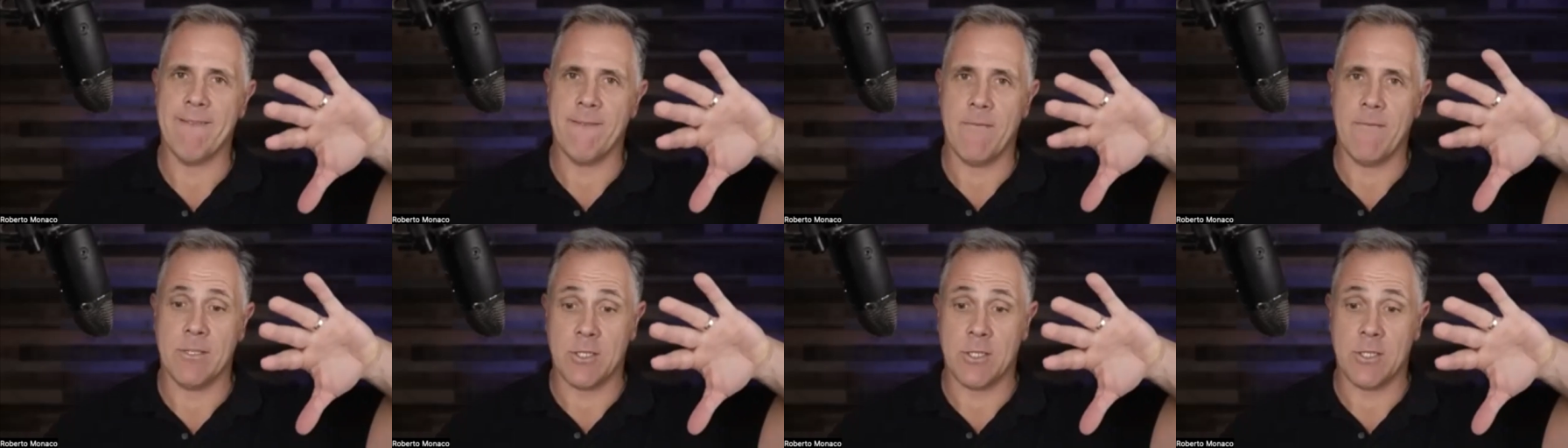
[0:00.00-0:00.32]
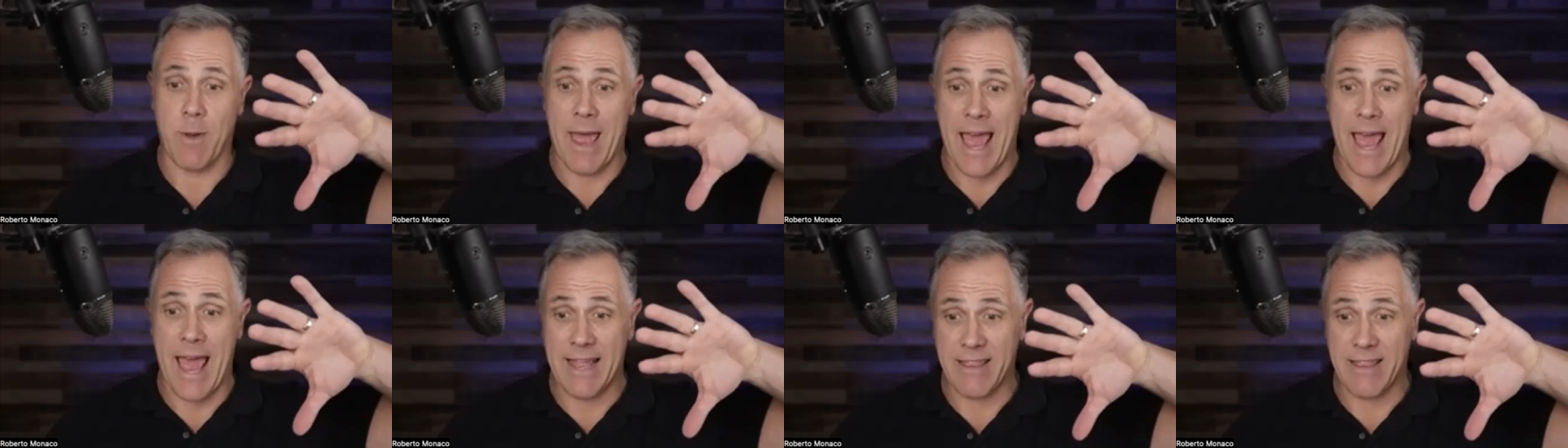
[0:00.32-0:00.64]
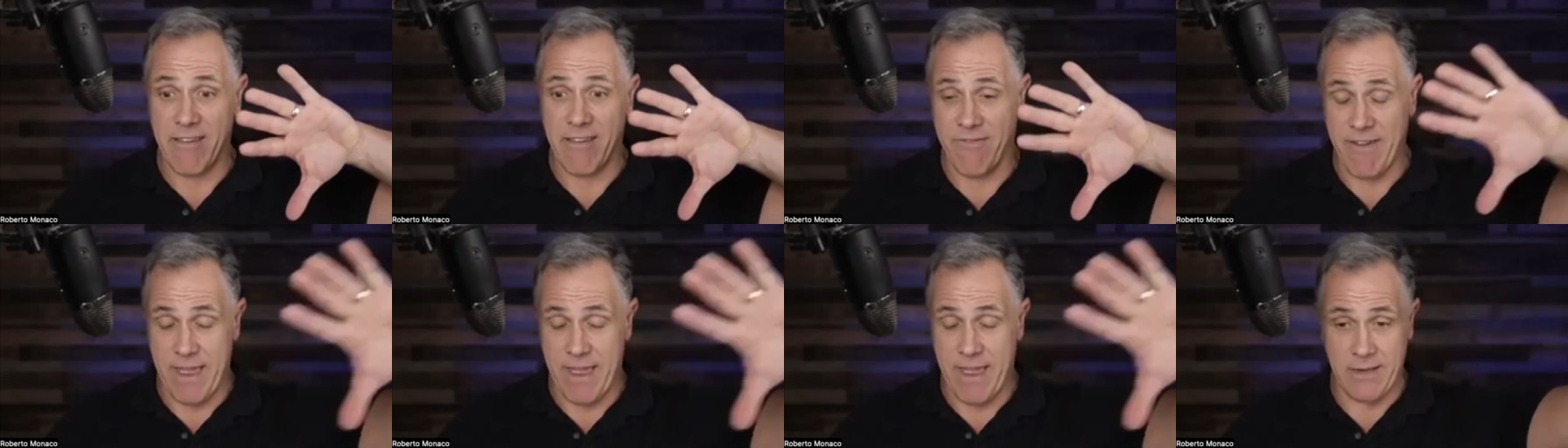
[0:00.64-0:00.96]
so I had
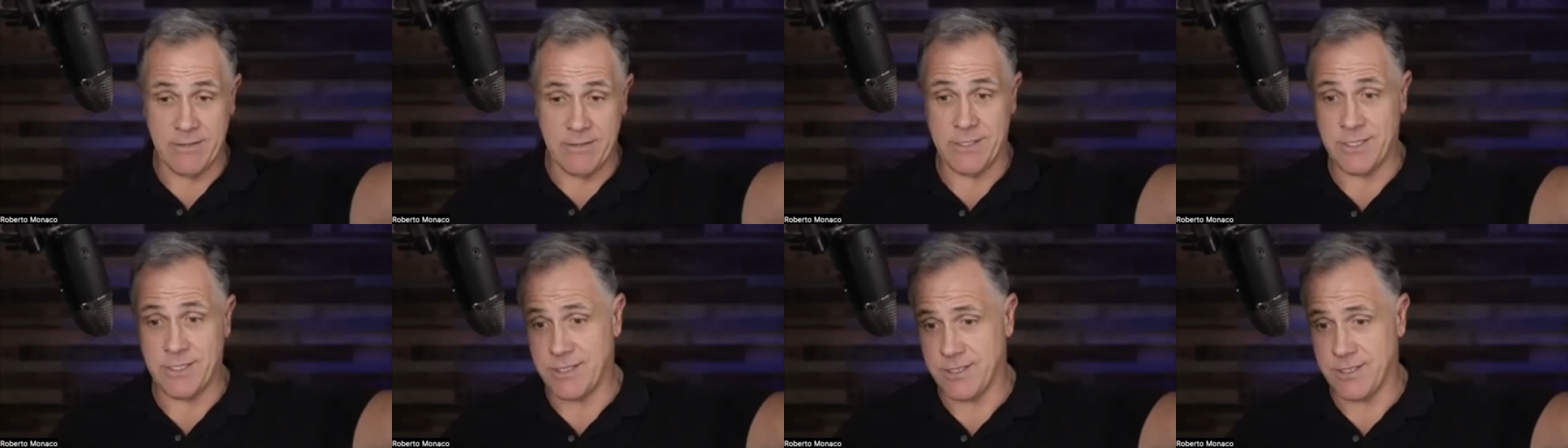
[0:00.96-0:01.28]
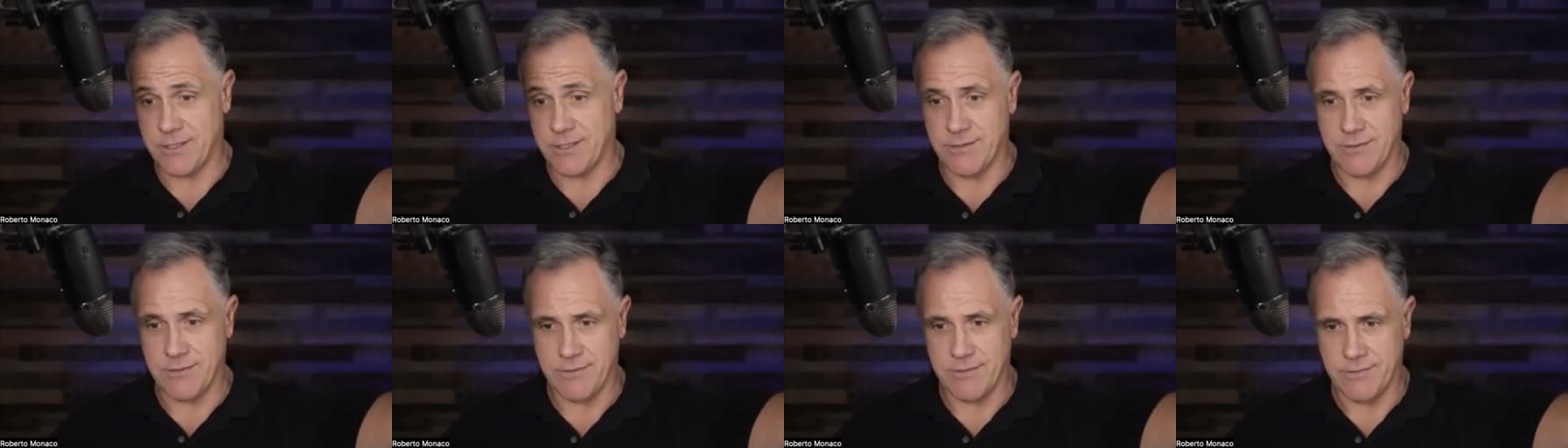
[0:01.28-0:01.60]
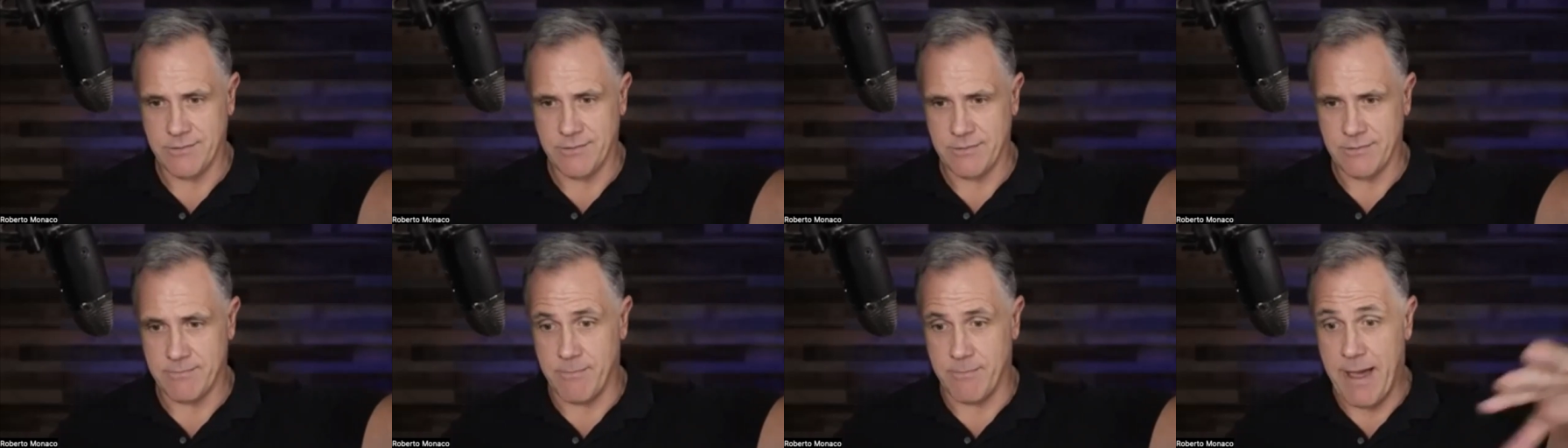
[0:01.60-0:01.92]
events,
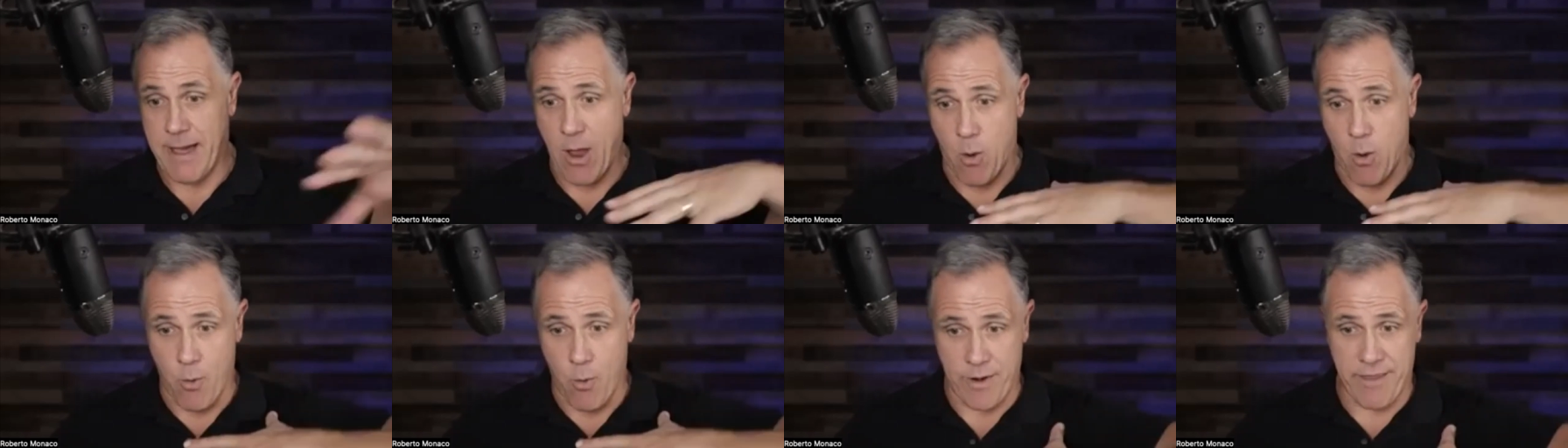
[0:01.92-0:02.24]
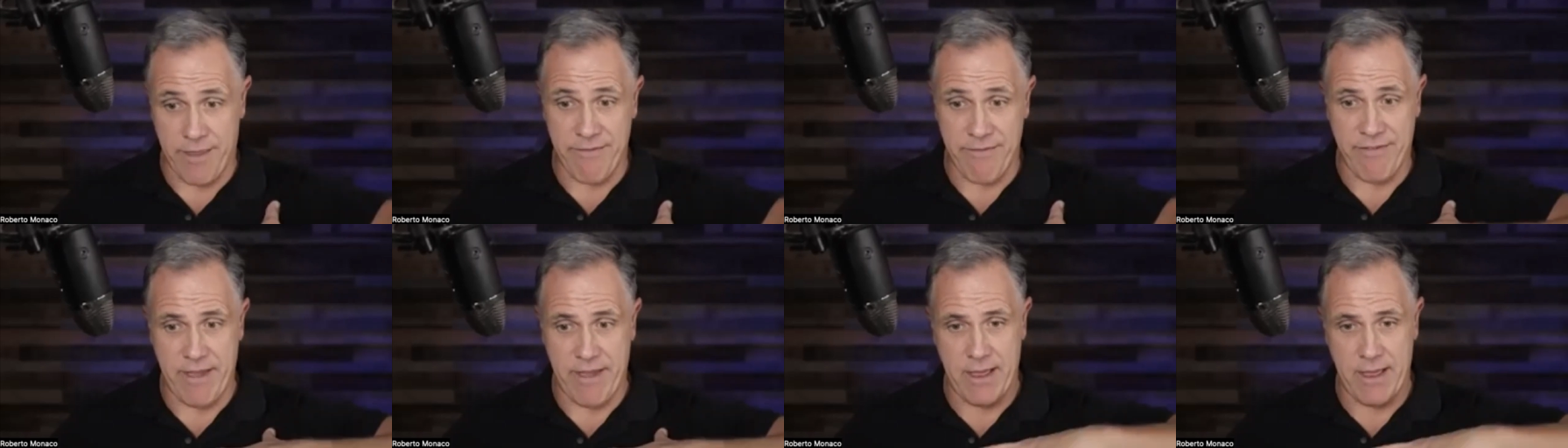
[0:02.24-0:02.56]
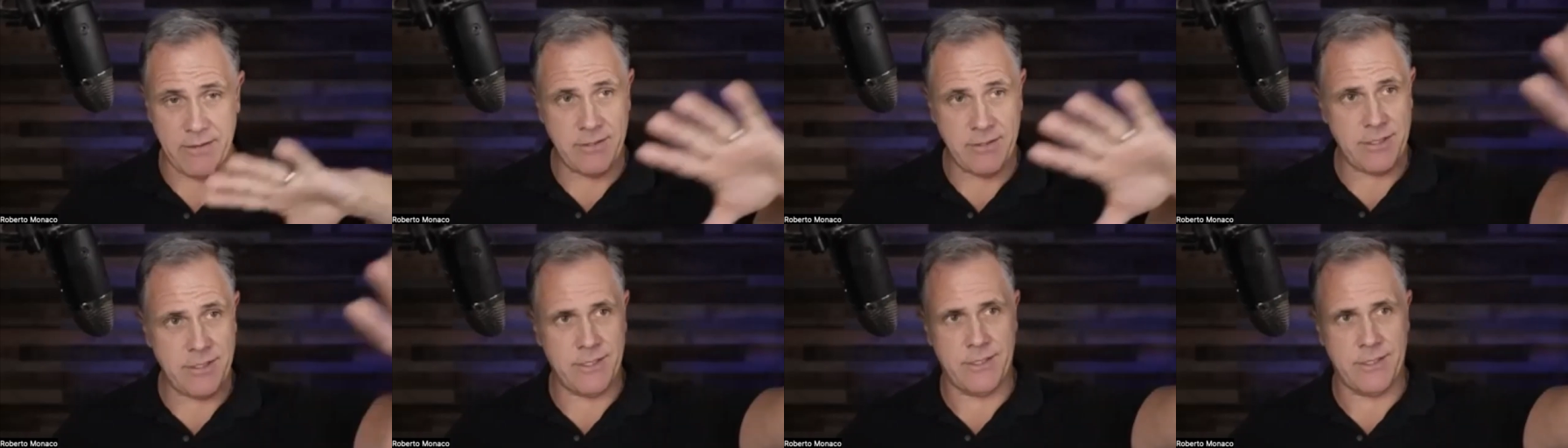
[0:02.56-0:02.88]
my own
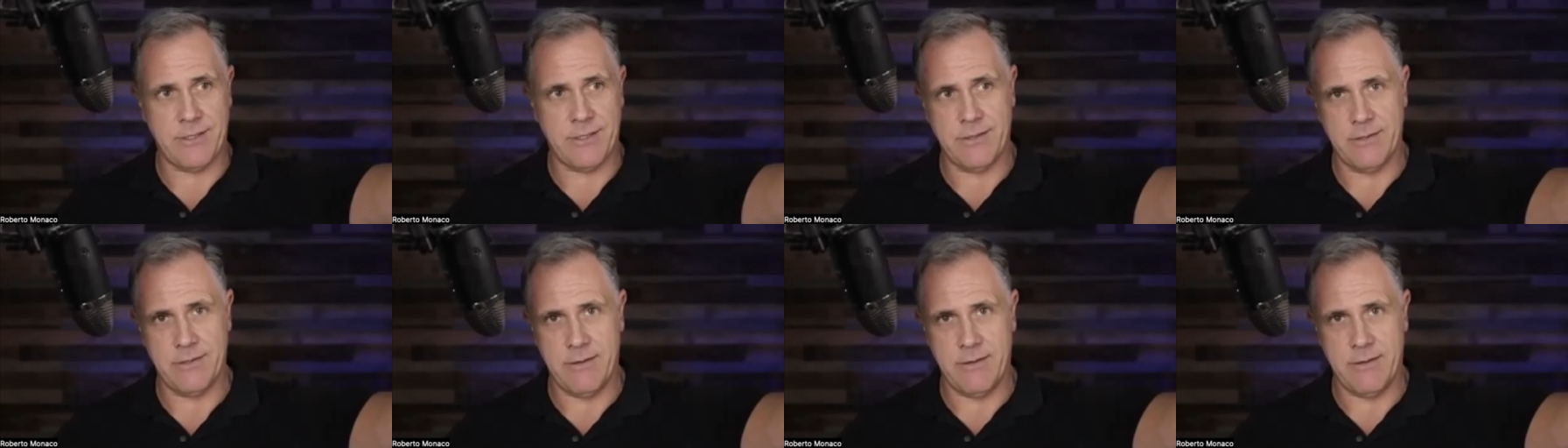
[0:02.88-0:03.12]
events.